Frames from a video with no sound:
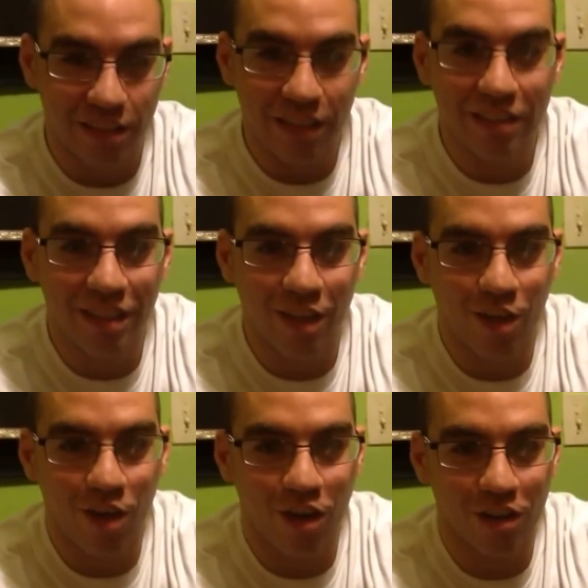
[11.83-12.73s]
E-Town
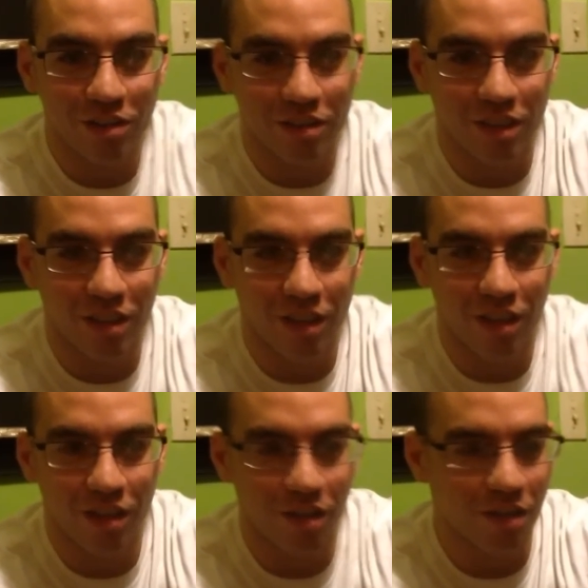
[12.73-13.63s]
Cards
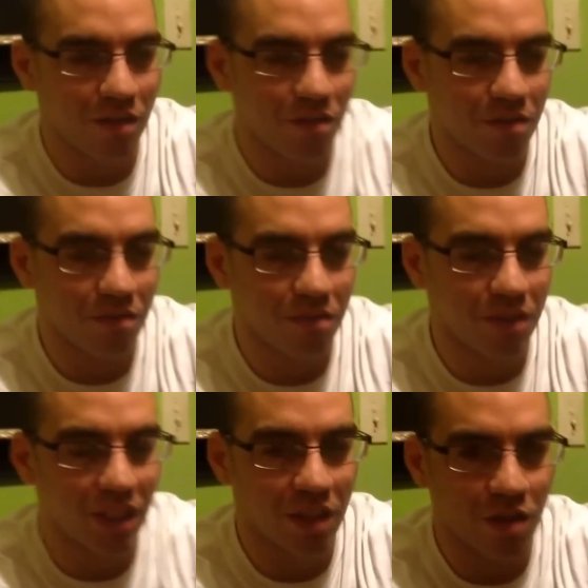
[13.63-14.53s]

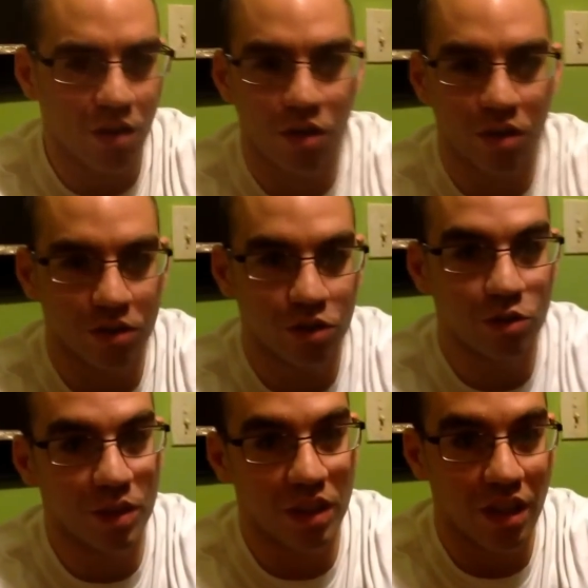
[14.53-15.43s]
video, or
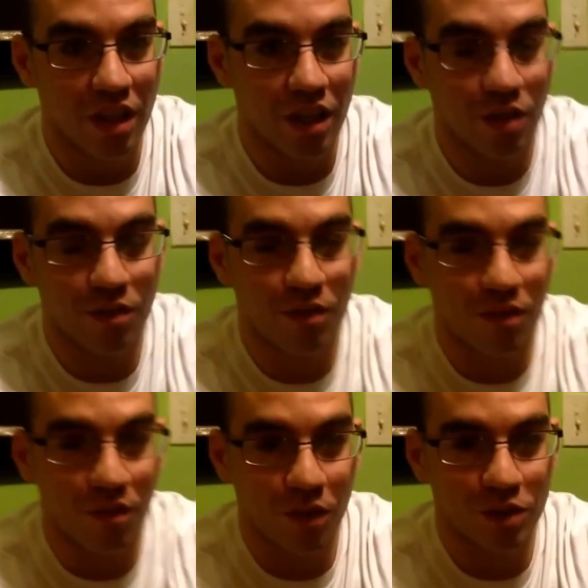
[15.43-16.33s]
excuse me, in the
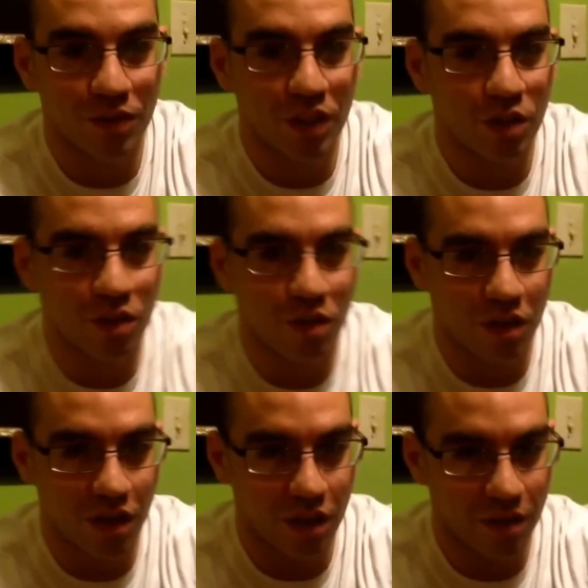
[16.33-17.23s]
first video
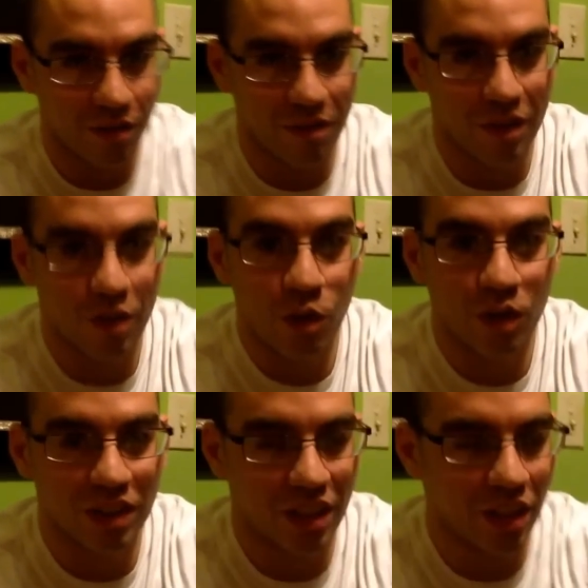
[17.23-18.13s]
of
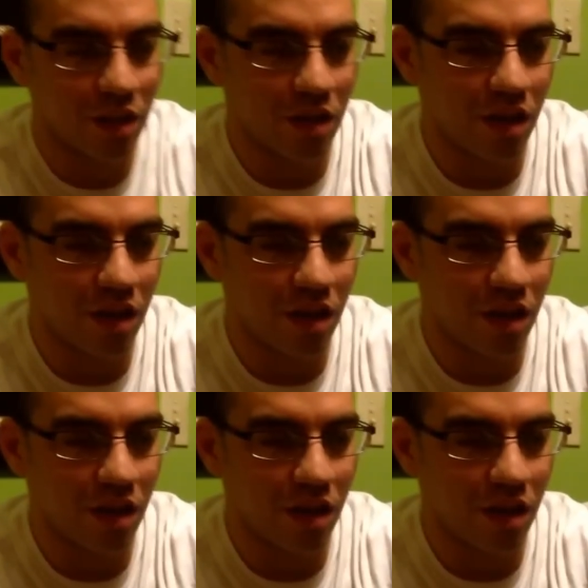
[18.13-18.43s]
Heroic Deck,